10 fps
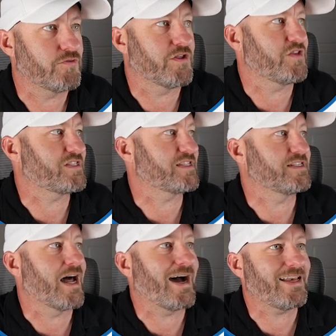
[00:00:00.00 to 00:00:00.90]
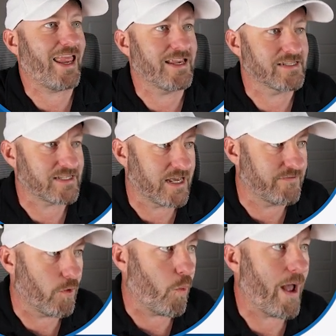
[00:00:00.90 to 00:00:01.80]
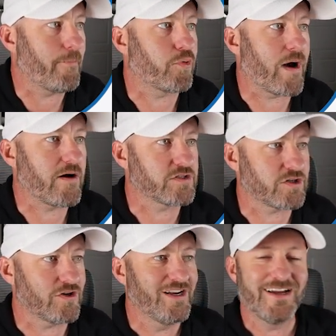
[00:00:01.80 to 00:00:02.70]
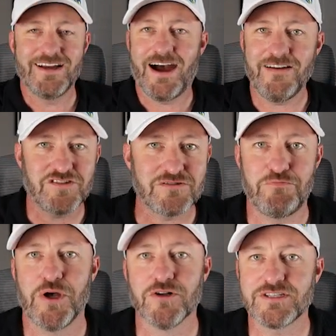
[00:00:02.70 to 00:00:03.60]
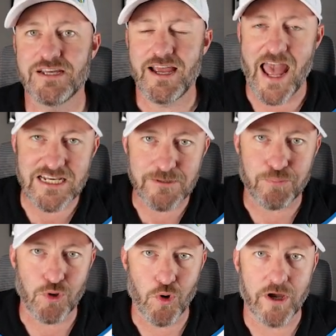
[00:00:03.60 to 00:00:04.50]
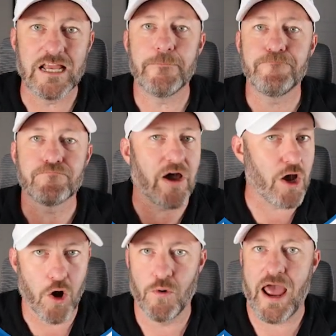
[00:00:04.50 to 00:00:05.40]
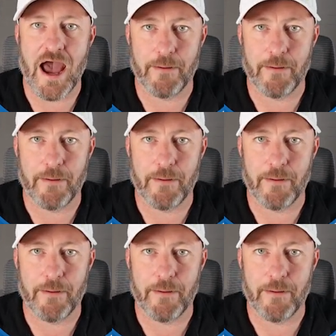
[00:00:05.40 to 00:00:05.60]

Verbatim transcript: Note that this is not inside of a web browser. I've just built and deployed my own